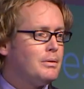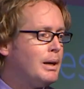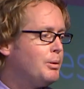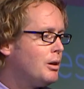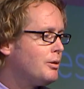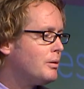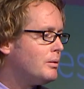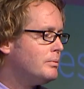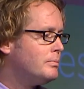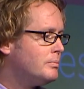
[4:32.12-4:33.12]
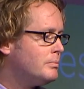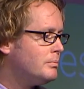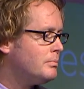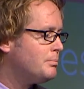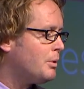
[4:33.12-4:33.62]
That we all heard.
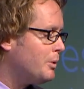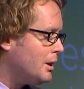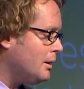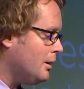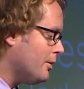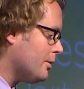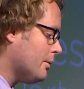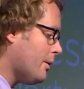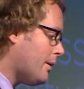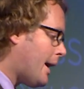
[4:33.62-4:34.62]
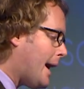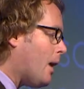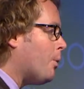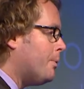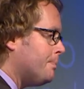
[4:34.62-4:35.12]
We didn't hear the
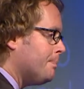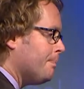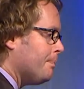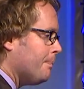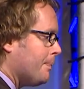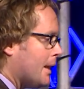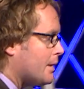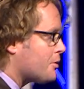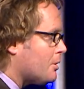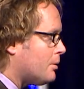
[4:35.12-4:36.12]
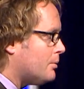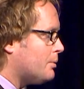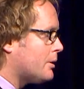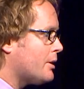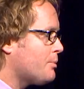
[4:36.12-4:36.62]
how. And so
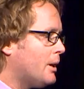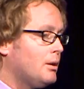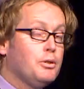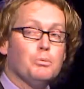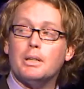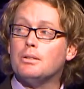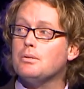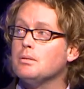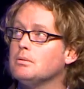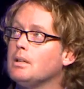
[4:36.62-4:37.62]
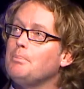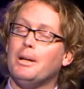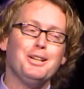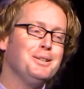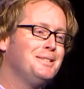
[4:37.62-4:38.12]
we're going to spend a few minutes, not
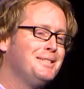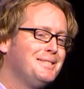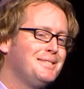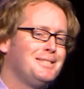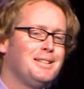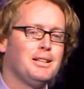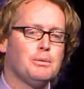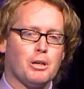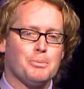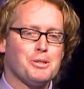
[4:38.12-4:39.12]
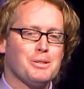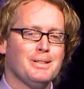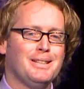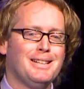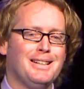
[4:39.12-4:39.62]
many, I promise,
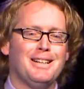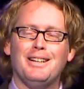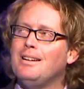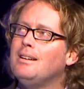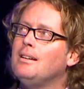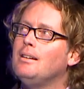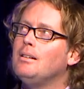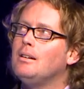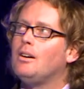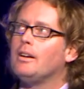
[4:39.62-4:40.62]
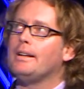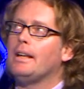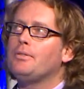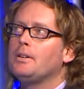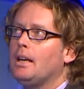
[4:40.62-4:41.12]
on
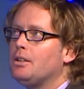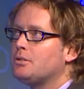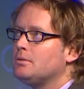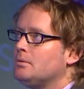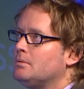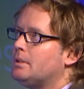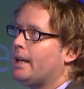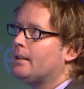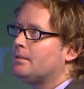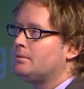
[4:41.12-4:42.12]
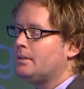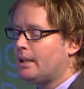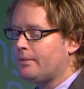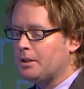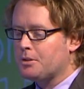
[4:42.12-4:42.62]
identification, data,
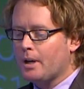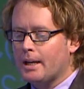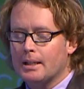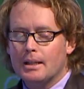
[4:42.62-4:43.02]
and event tracking.